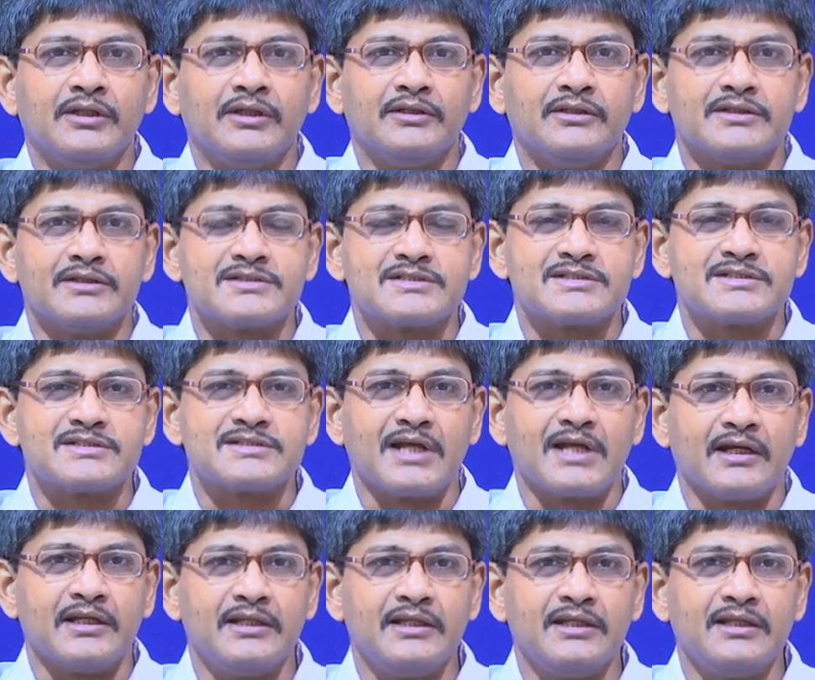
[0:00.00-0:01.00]
the
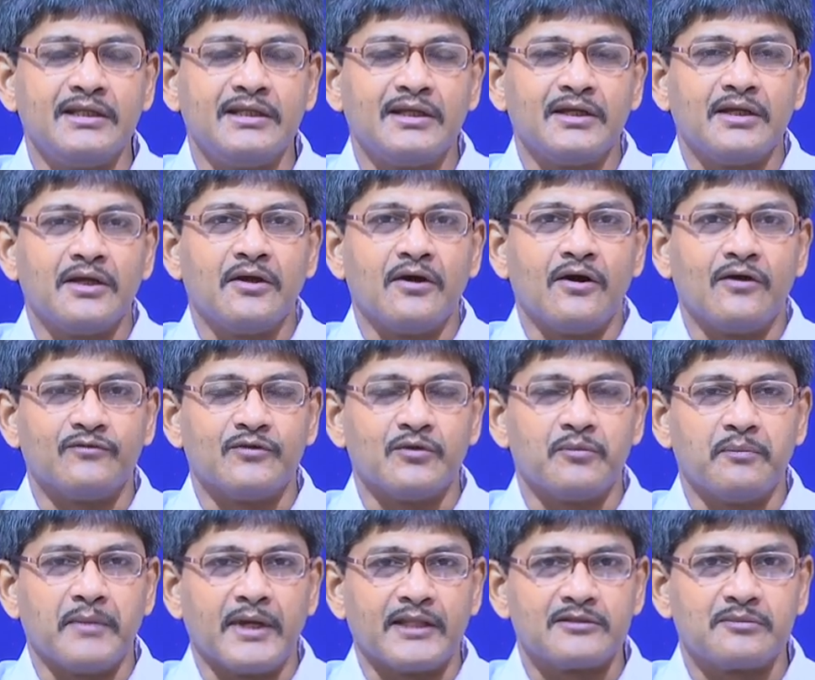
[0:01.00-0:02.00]
study of the
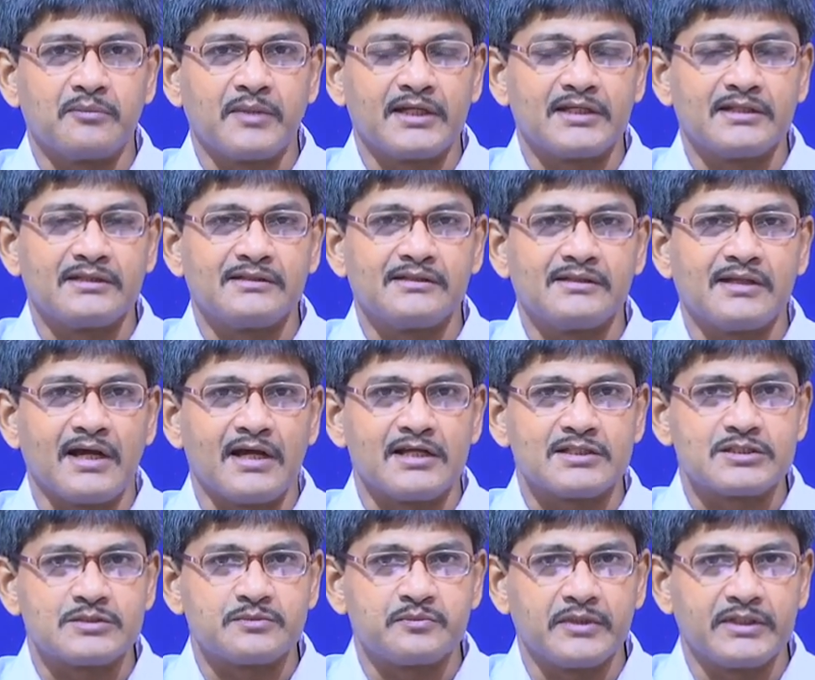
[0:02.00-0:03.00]
mathematical
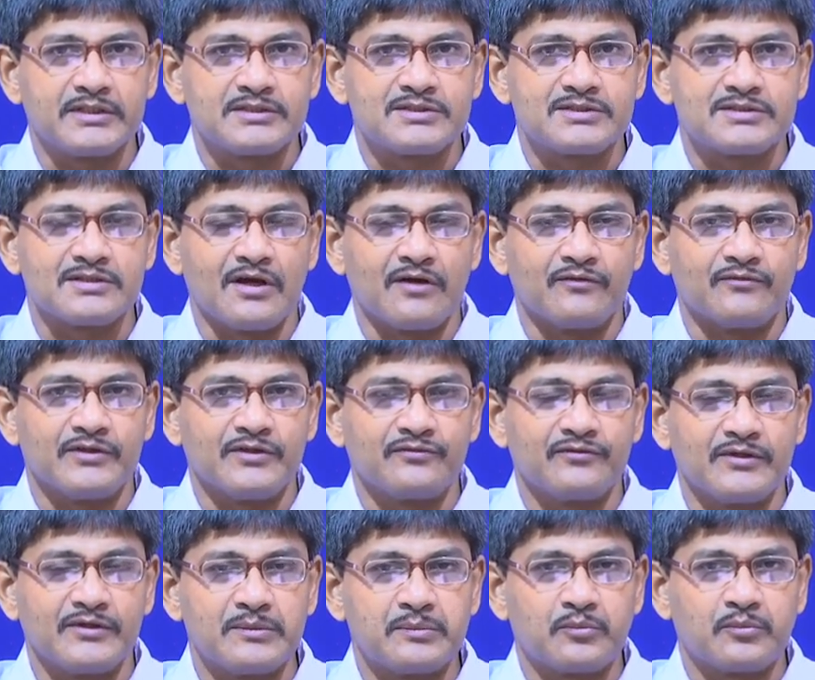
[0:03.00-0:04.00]
aspects of
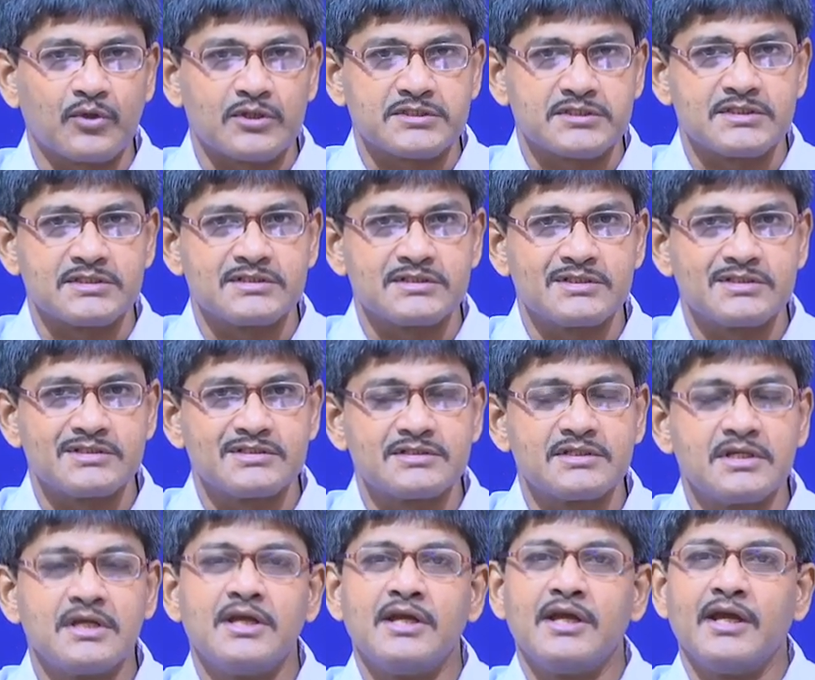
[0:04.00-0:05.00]
different processes
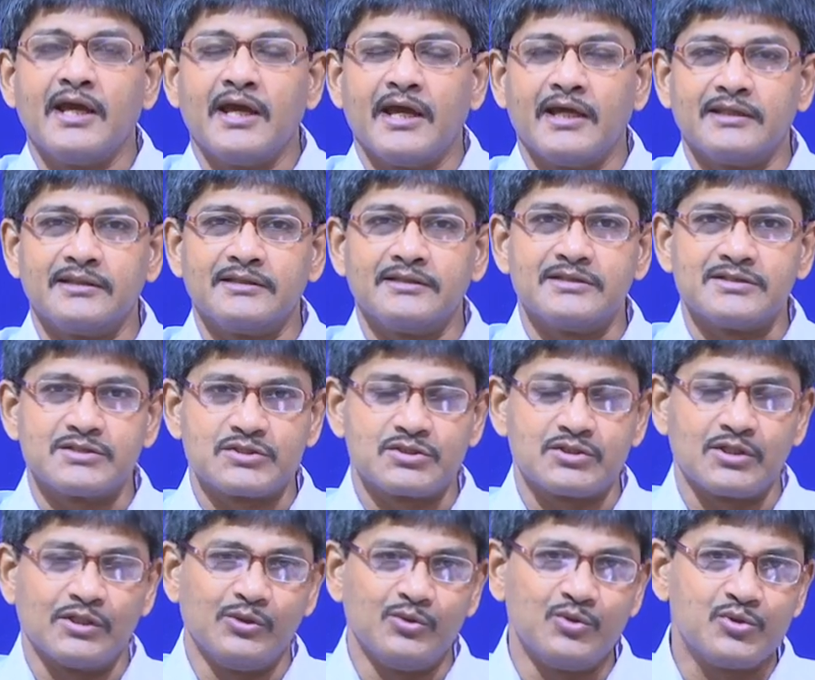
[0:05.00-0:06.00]
and the
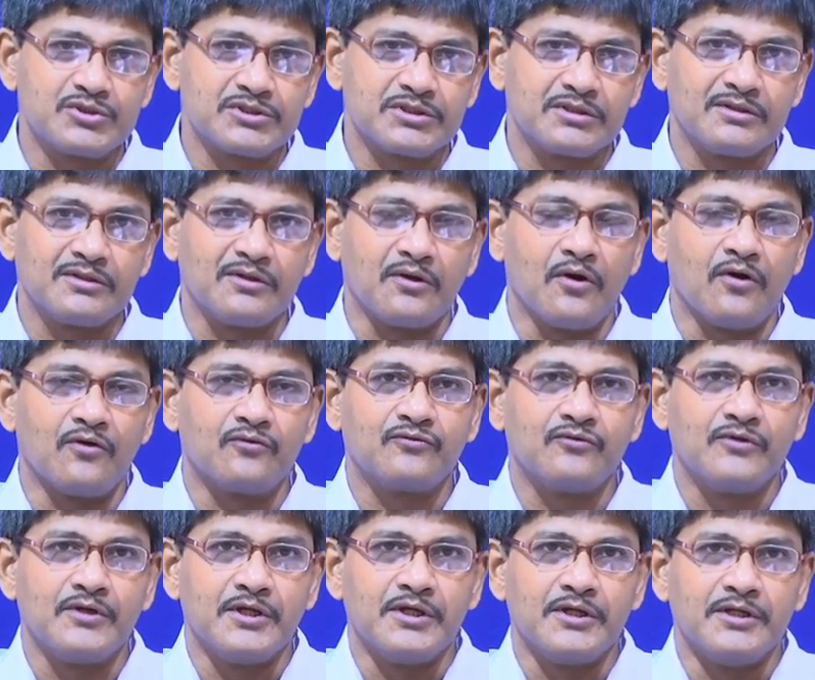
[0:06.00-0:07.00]
solution of
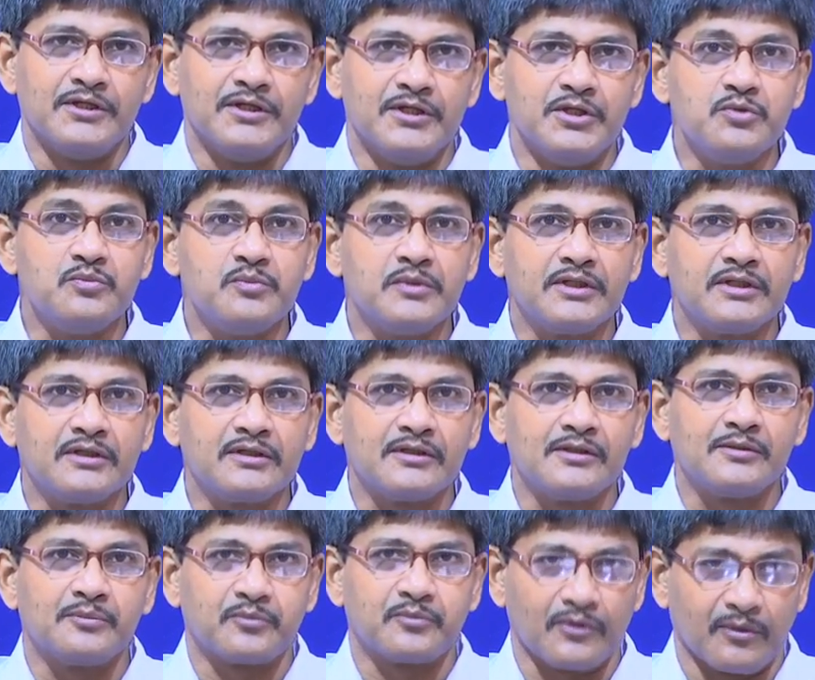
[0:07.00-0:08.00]

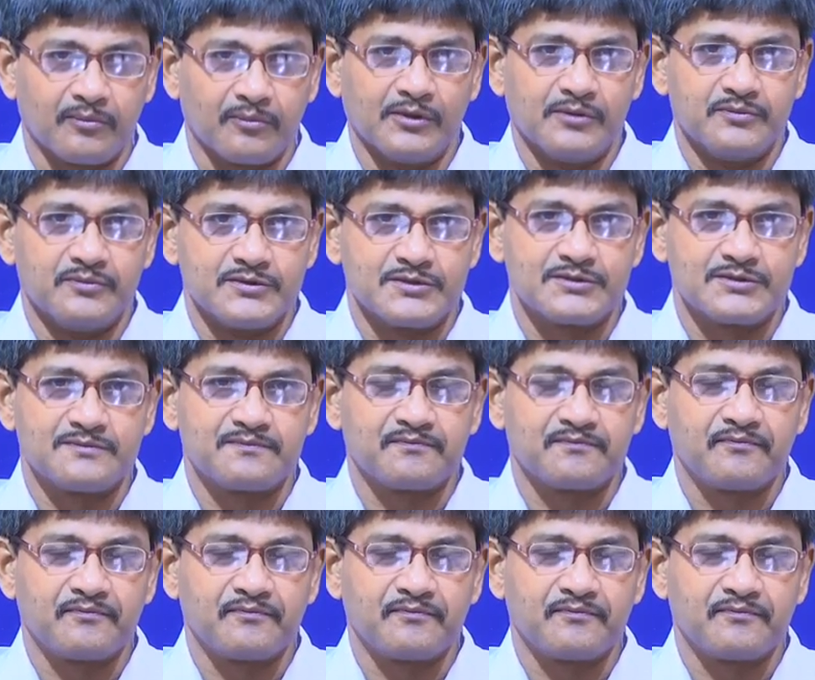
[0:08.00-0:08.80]
numerical problems.